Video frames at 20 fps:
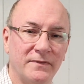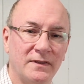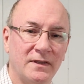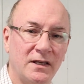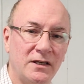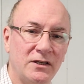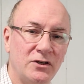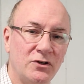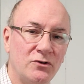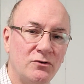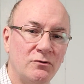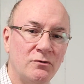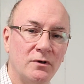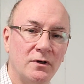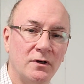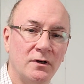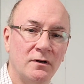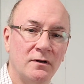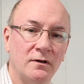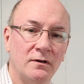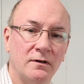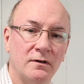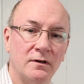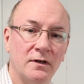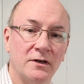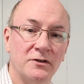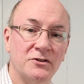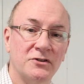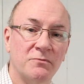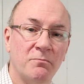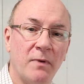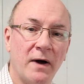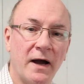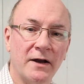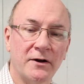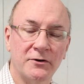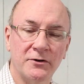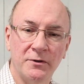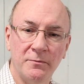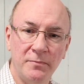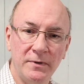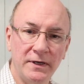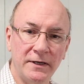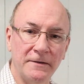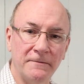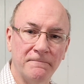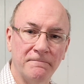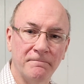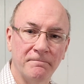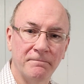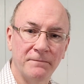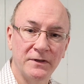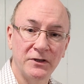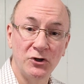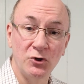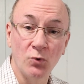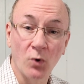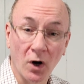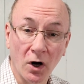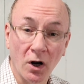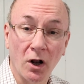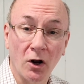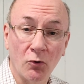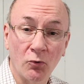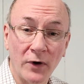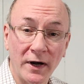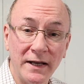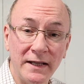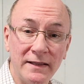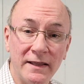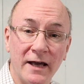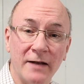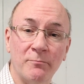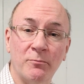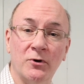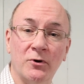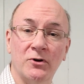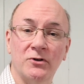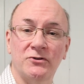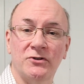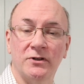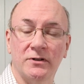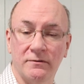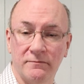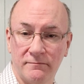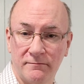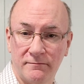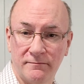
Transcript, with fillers: that you aspire to be. You are already that person.